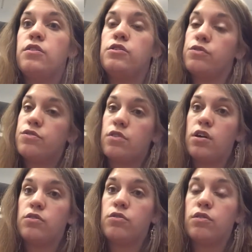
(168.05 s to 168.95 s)
the New
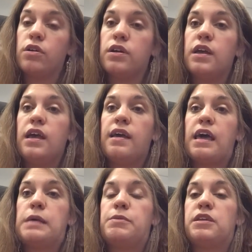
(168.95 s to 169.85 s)
START Accord,
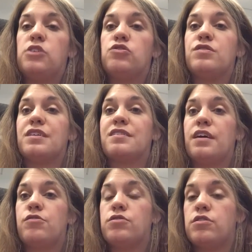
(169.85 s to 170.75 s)
and a potential successor